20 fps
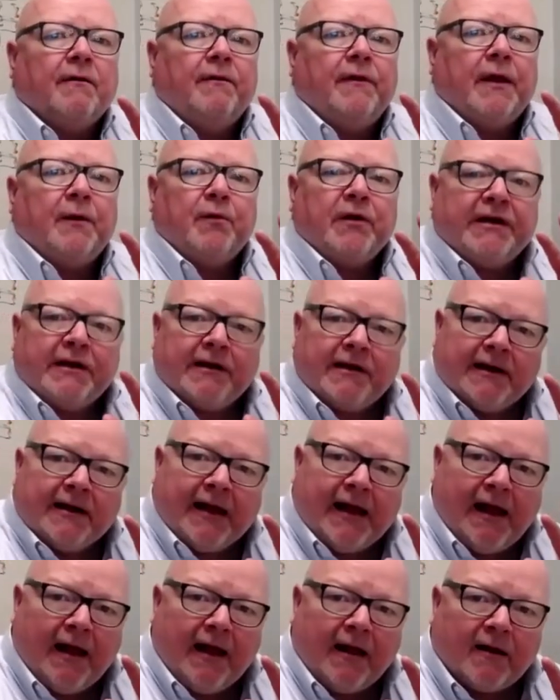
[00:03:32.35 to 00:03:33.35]
Then we did it
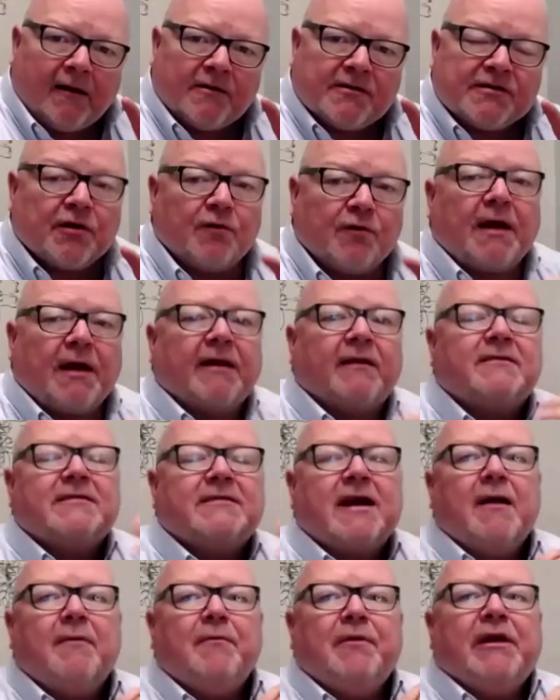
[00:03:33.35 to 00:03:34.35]
again. So by the
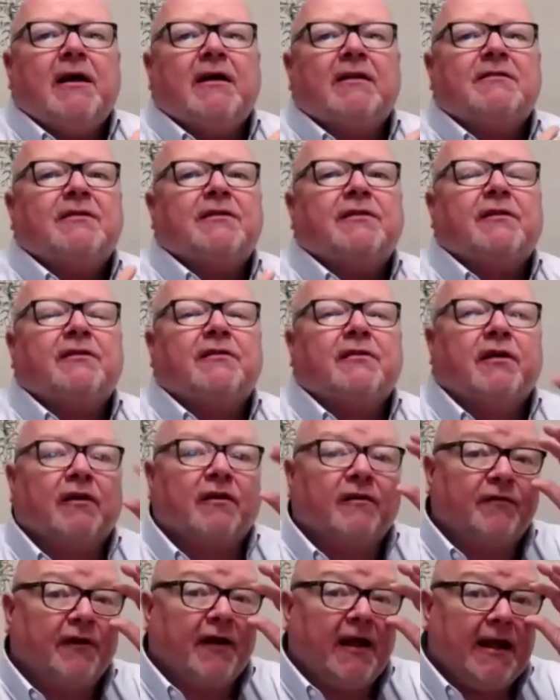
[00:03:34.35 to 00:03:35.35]
time we got to the
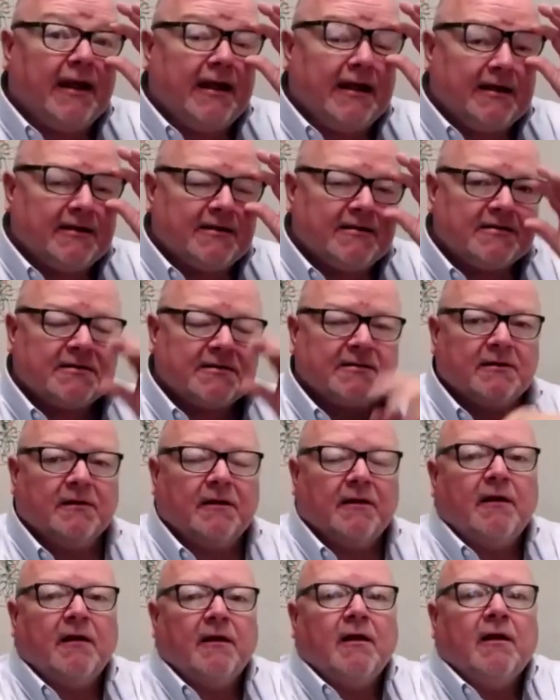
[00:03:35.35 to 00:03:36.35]
third phase,
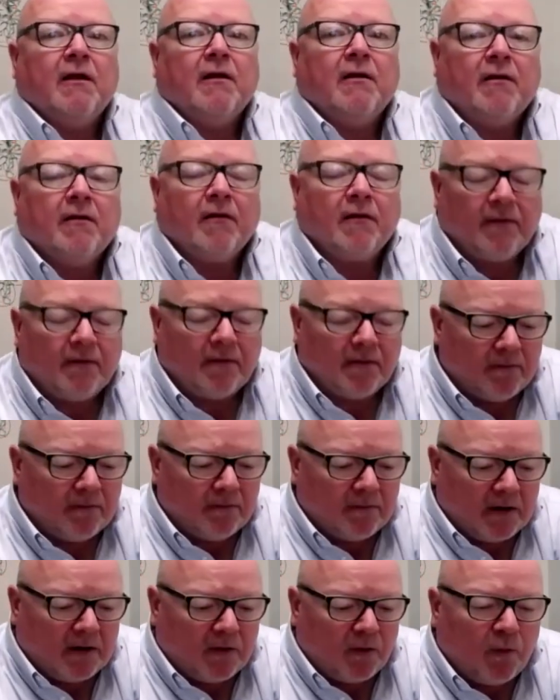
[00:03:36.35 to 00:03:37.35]

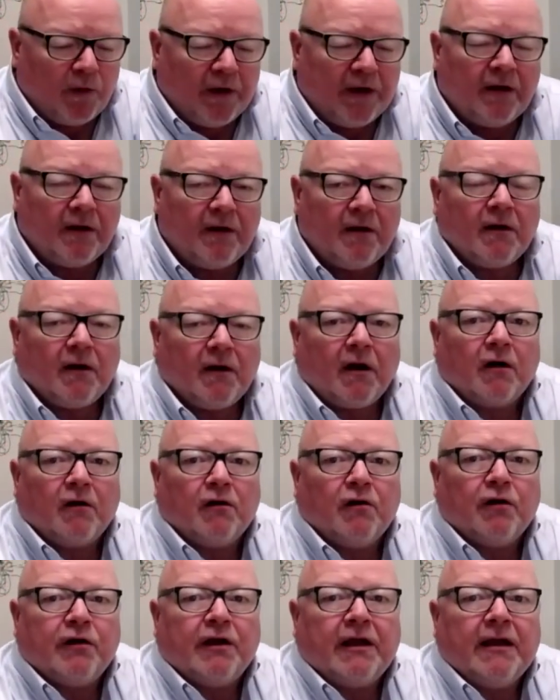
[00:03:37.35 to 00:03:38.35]
we are
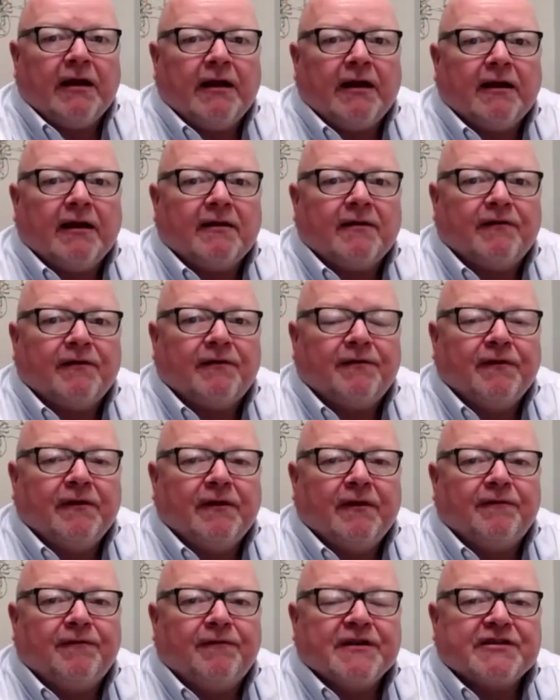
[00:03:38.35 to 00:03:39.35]
looking at
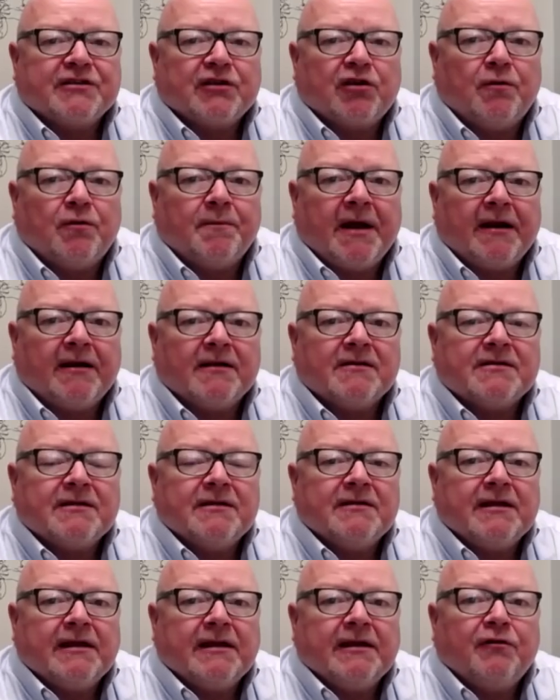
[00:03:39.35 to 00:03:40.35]
the physical
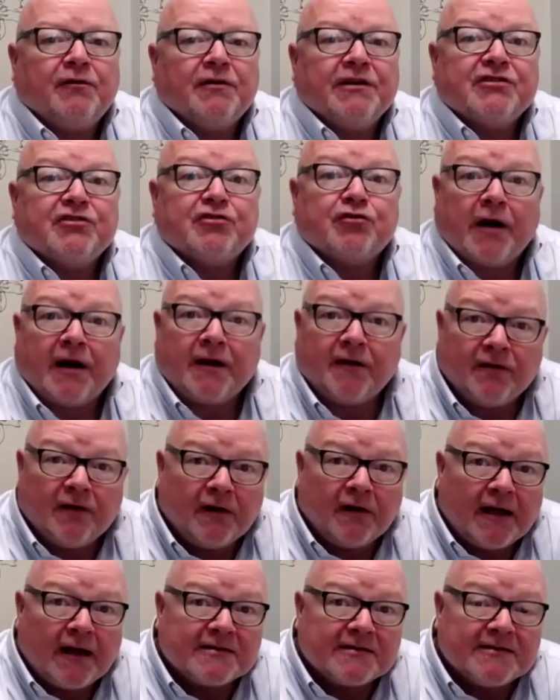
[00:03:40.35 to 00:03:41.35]
medicine to increase strength and
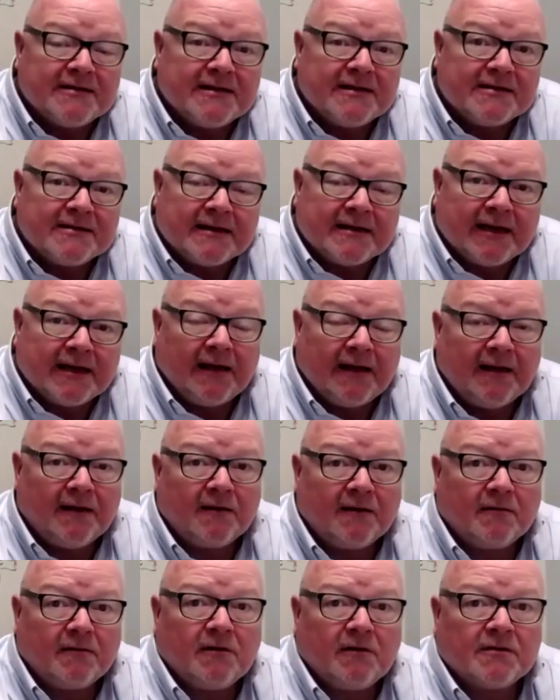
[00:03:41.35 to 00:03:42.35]
elasticity,
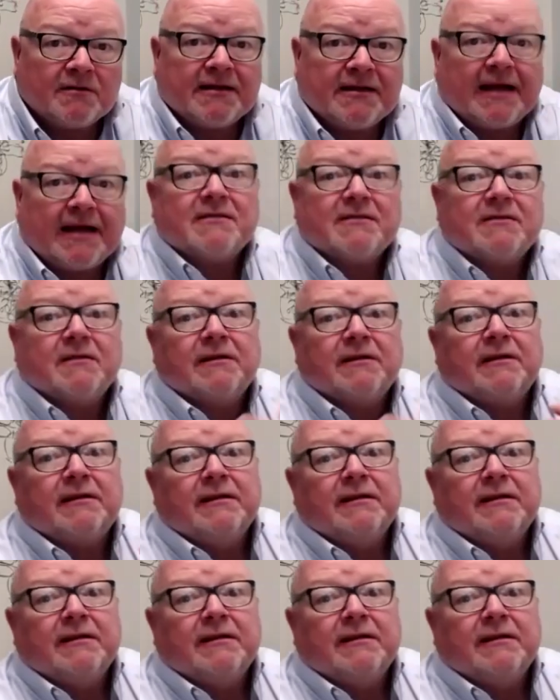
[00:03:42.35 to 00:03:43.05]
because that's